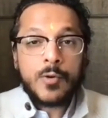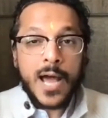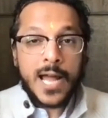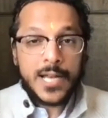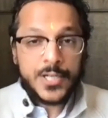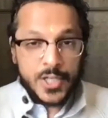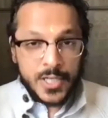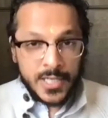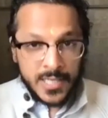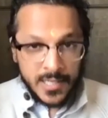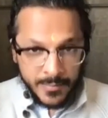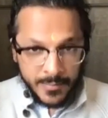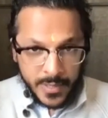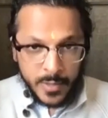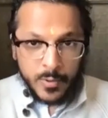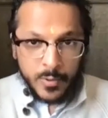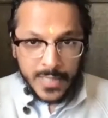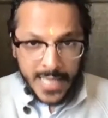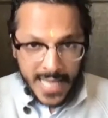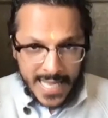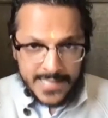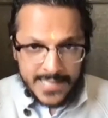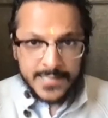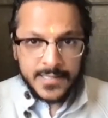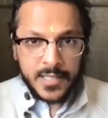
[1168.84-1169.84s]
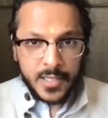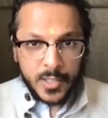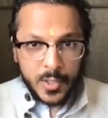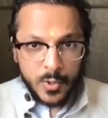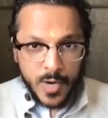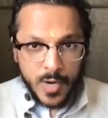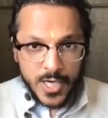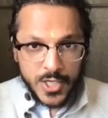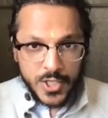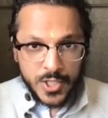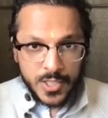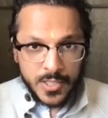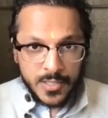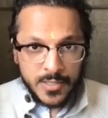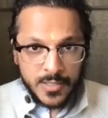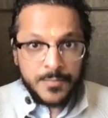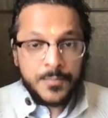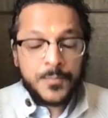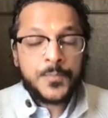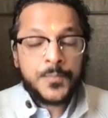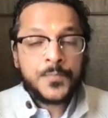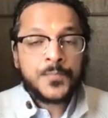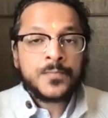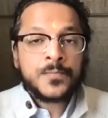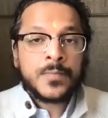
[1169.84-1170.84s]
Raja Nimi will ask a
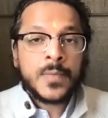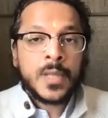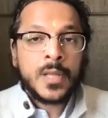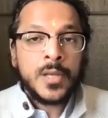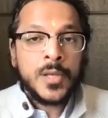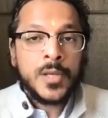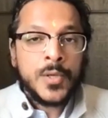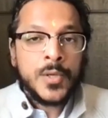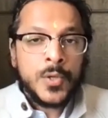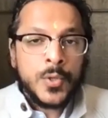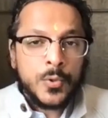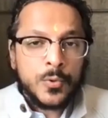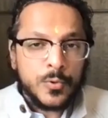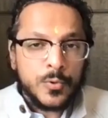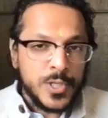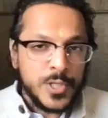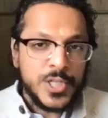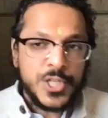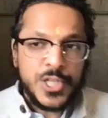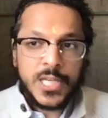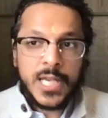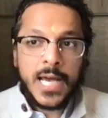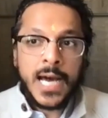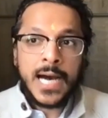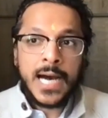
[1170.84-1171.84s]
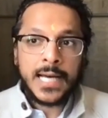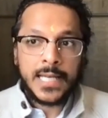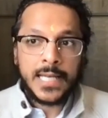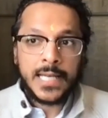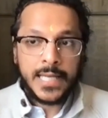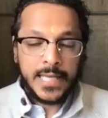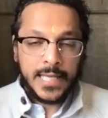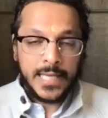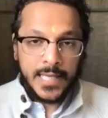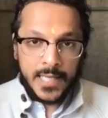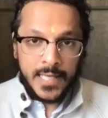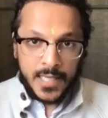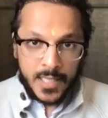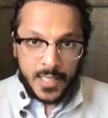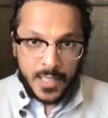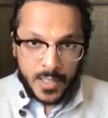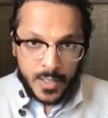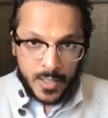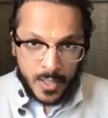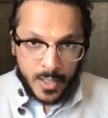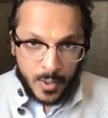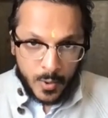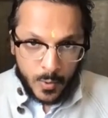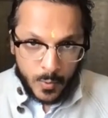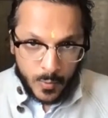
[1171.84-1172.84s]
question. Rishi Hari
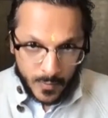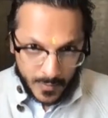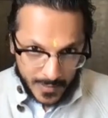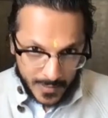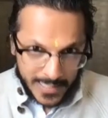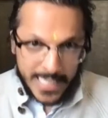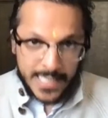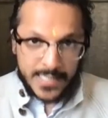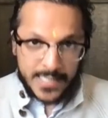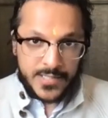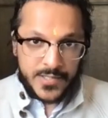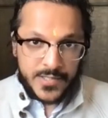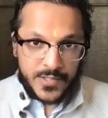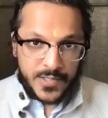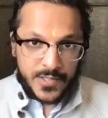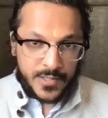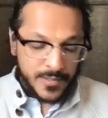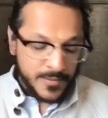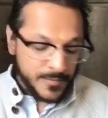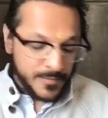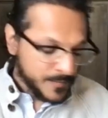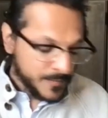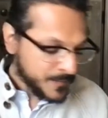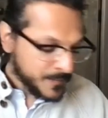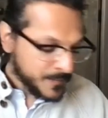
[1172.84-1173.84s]
will answer.